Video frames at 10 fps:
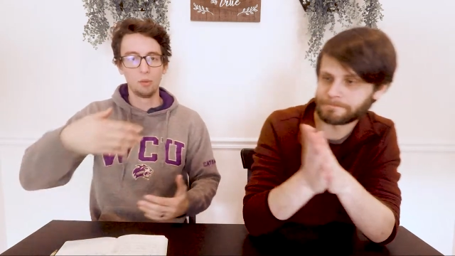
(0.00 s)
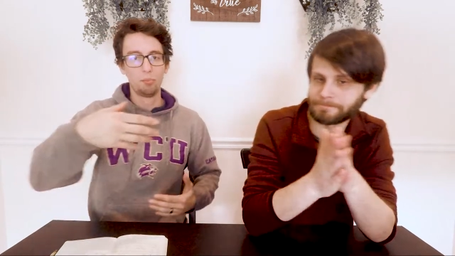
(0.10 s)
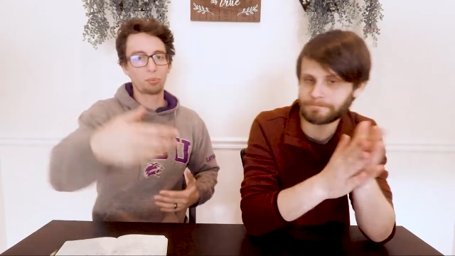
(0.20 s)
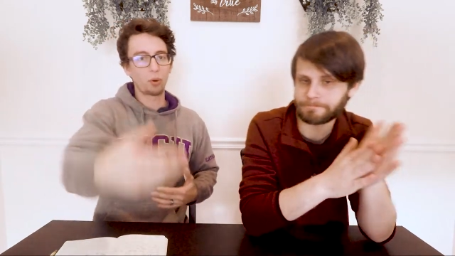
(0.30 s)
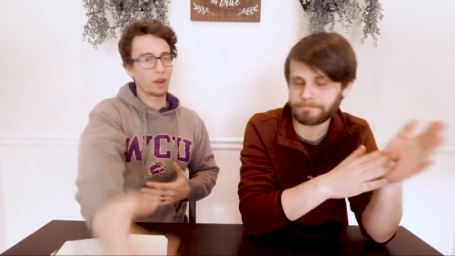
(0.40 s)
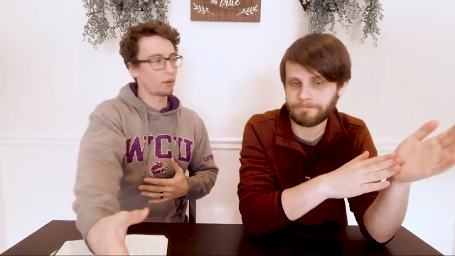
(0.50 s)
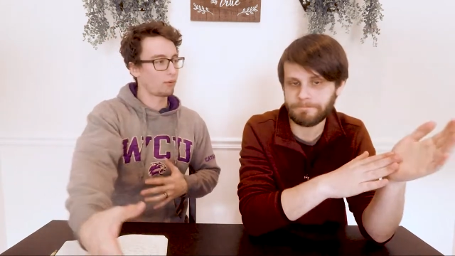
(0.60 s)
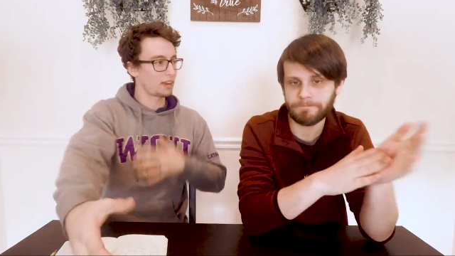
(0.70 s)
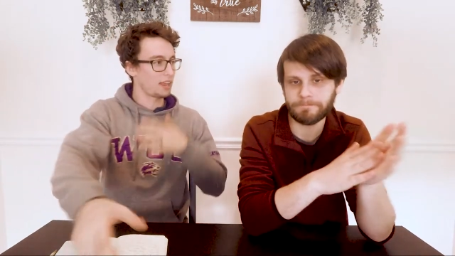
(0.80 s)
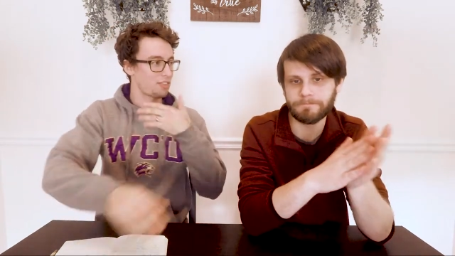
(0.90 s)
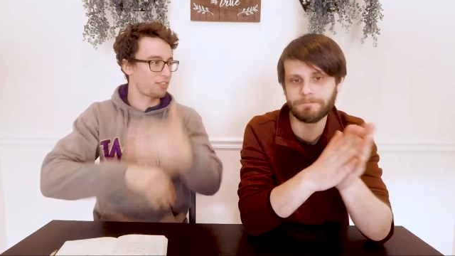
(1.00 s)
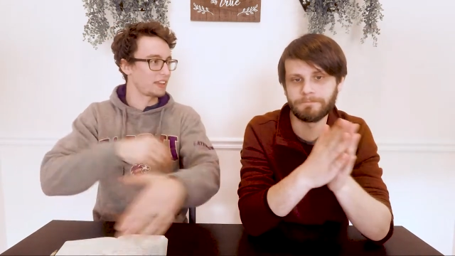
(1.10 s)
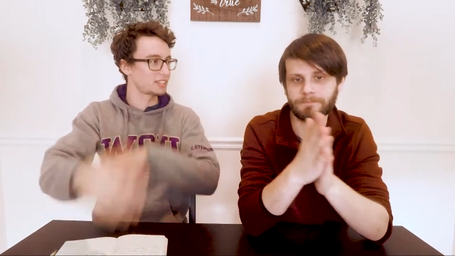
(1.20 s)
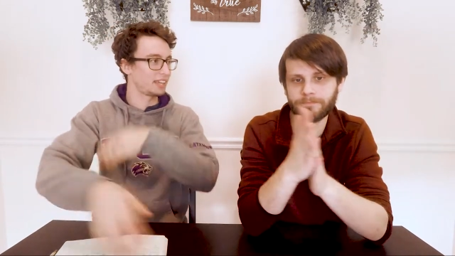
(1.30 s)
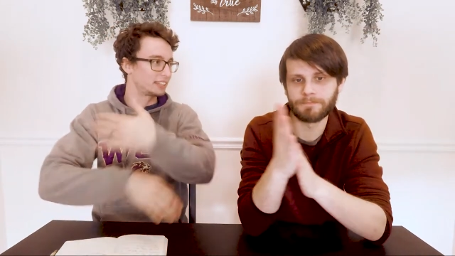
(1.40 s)
Speaker 1: priority,
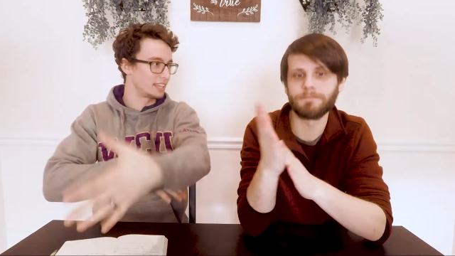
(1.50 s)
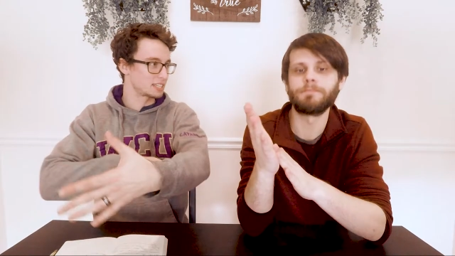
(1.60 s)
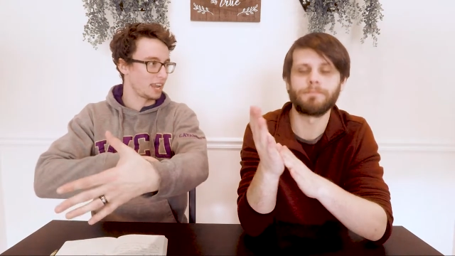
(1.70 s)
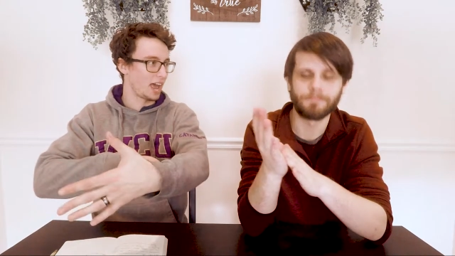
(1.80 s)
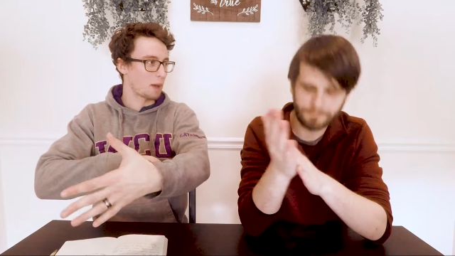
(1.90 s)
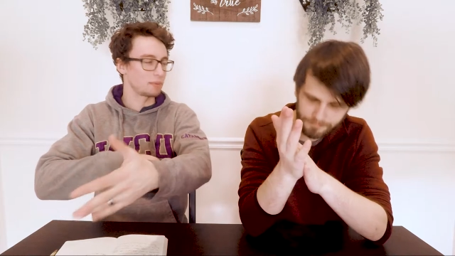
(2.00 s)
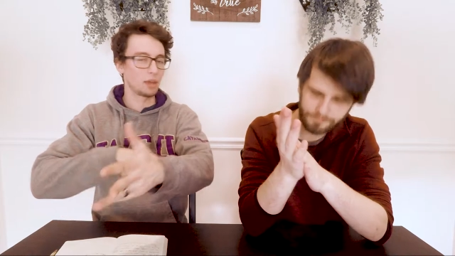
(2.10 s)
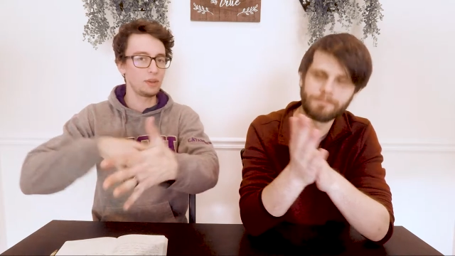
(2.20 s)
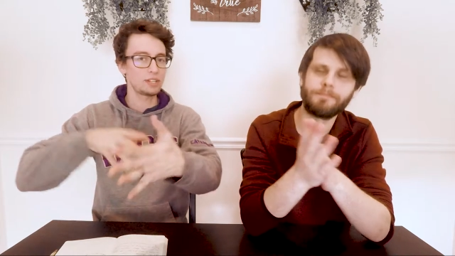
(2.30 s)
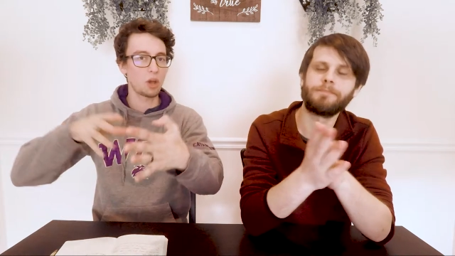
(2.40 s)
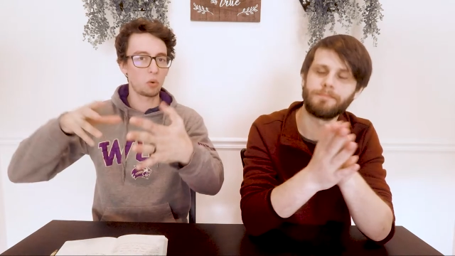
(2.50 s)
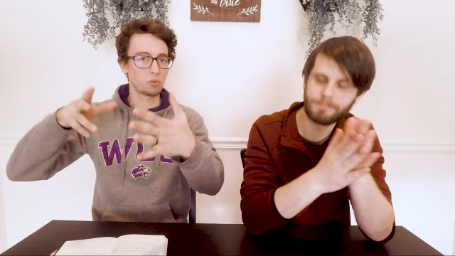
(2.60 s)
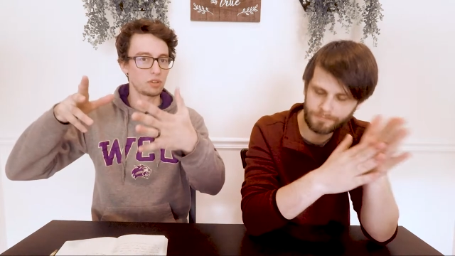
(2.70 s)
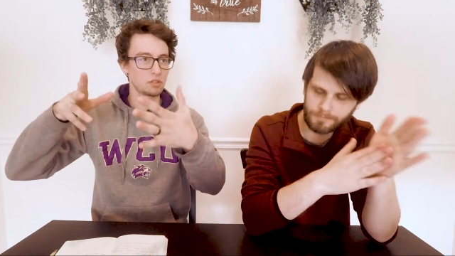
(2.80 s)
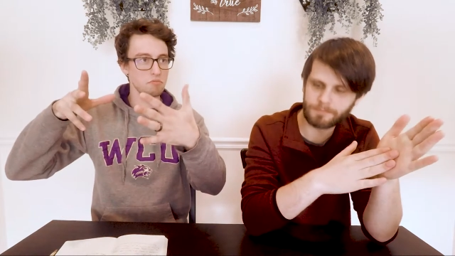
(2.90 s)
things like this that happen that we don't
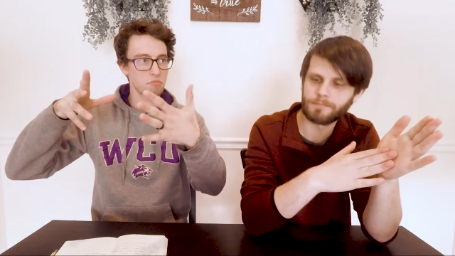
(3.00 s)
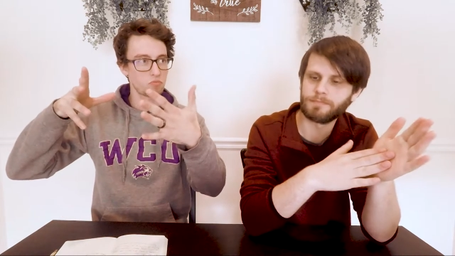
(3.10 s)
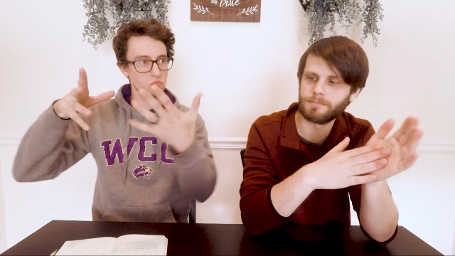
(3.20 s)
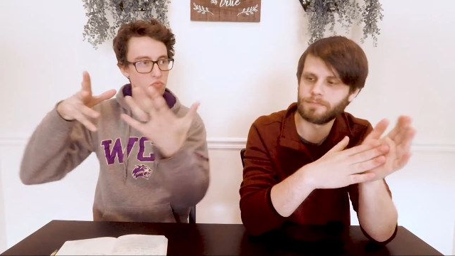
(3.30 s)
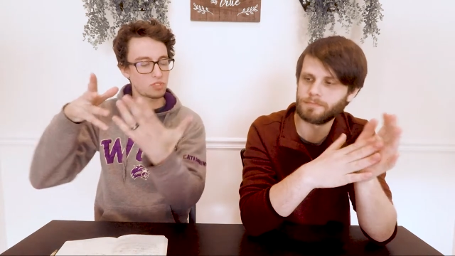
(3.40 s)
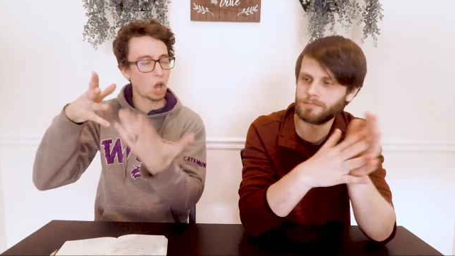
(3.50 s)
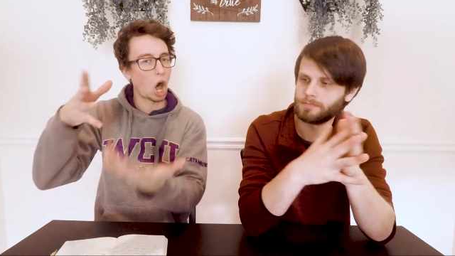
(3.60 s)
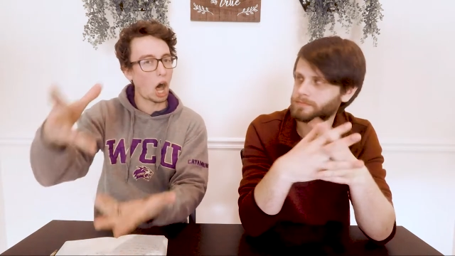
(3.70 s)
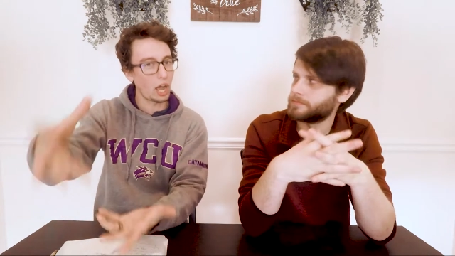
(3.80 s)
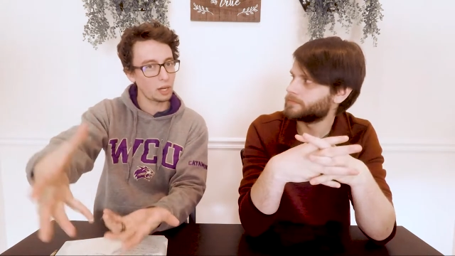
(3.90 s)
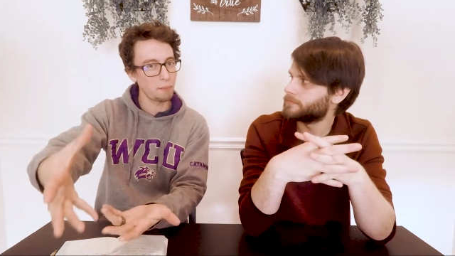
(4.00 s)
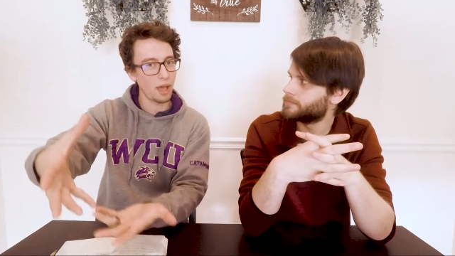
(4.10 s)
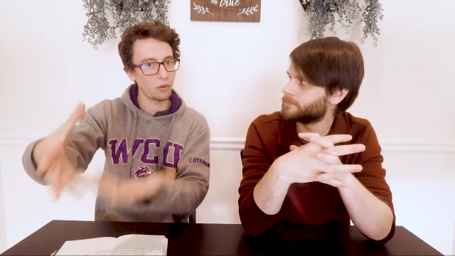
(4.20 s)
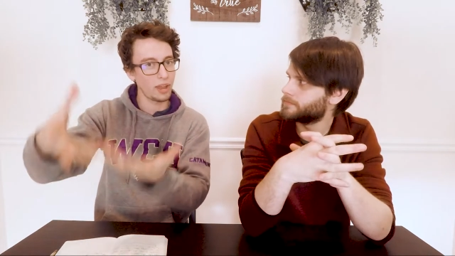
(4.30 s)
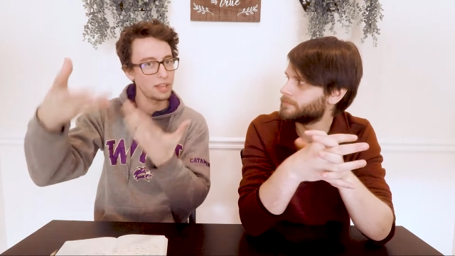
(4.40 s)
talk
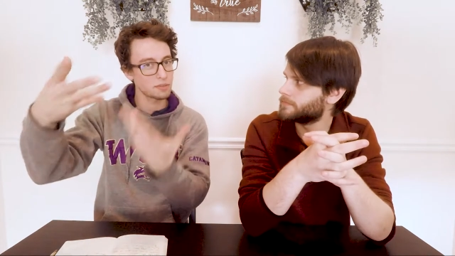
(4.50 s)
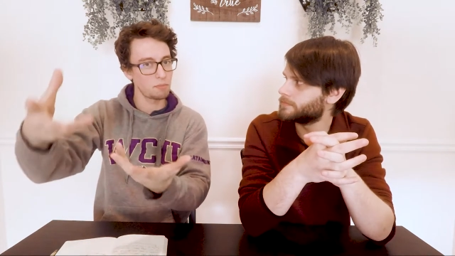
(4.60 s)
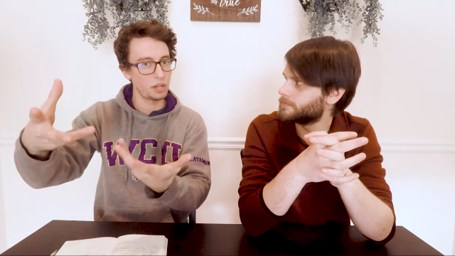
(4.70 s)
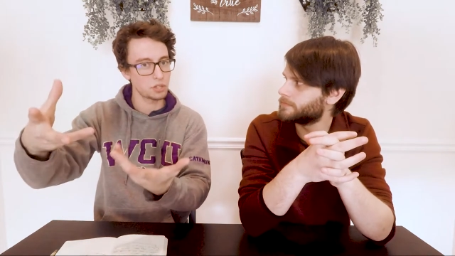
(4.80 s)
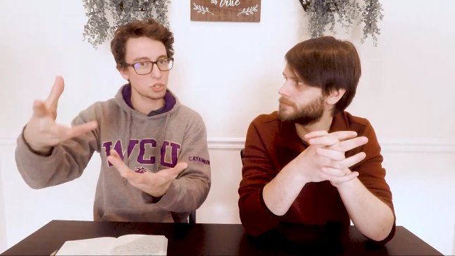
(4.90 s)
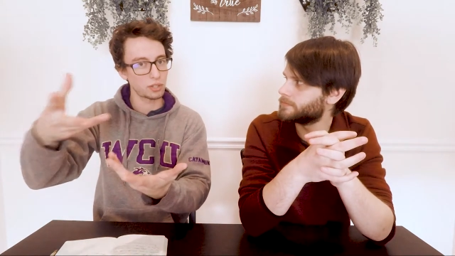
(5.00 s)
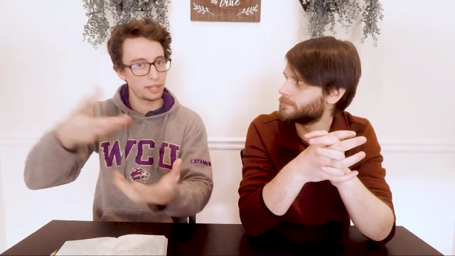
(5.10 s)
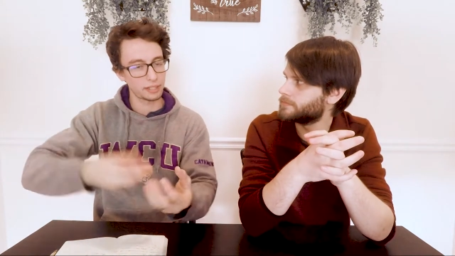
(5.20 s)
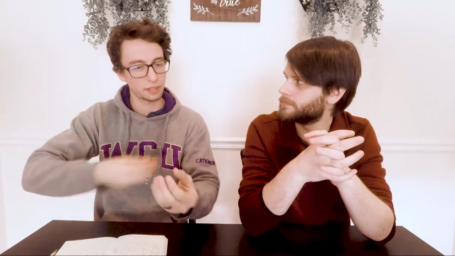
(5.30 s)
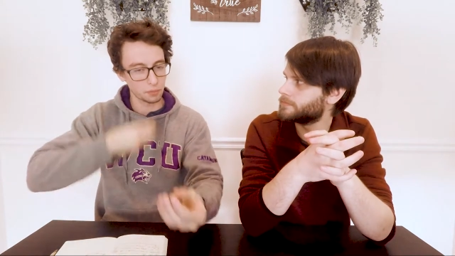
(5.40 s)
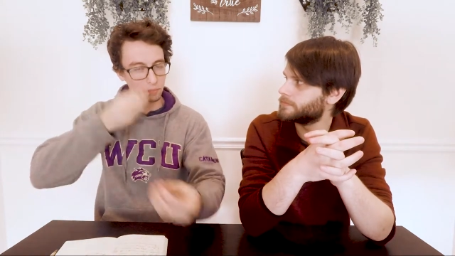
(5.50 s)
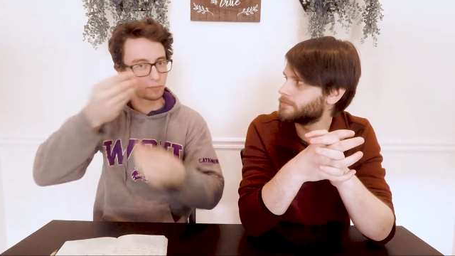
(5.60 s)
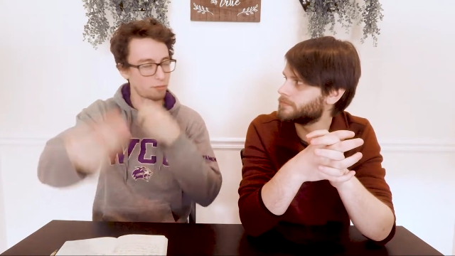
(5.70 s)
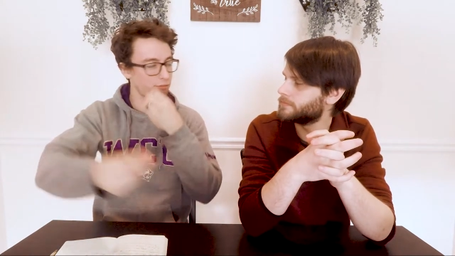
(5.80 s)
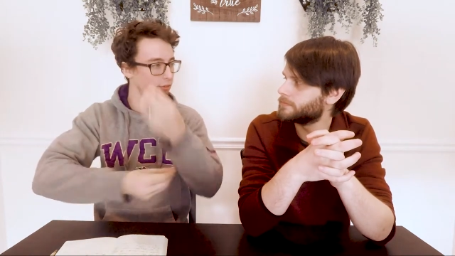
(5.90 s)
about as much, like,
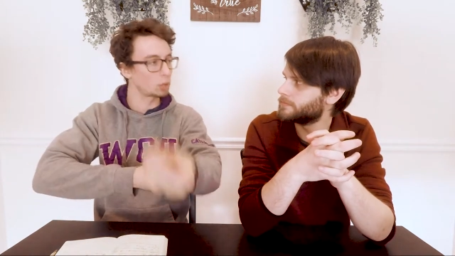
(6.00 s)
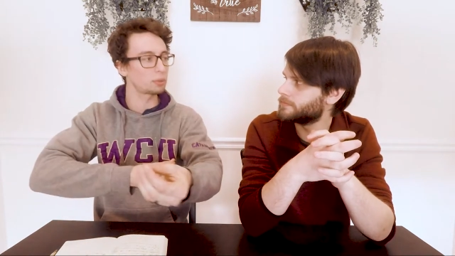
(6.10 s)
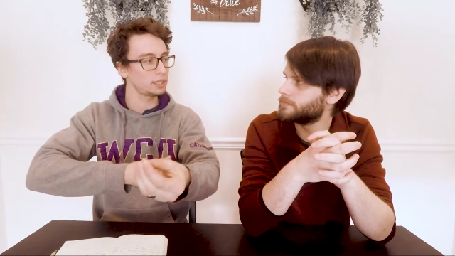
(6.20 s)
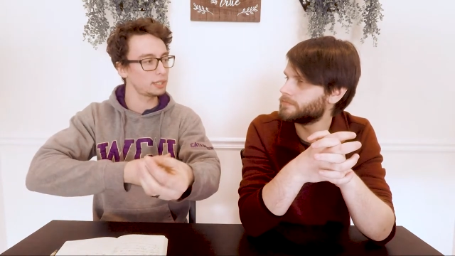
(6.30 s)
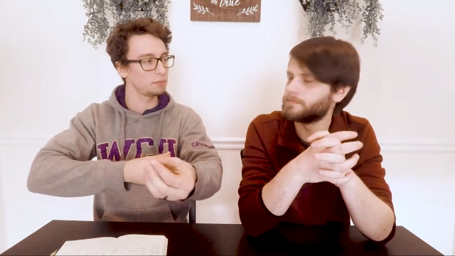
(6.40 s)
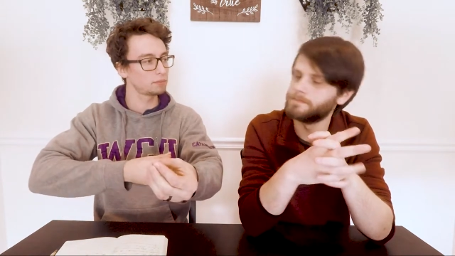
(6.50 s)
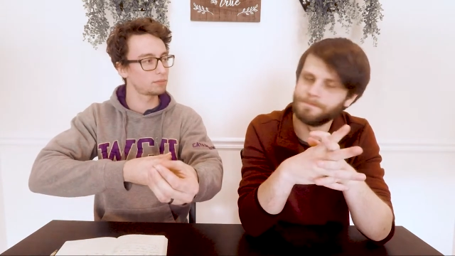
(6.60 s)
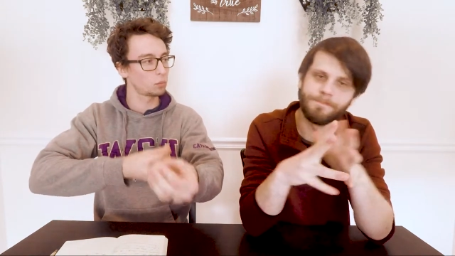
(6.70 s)
verbally. Mm-hmm.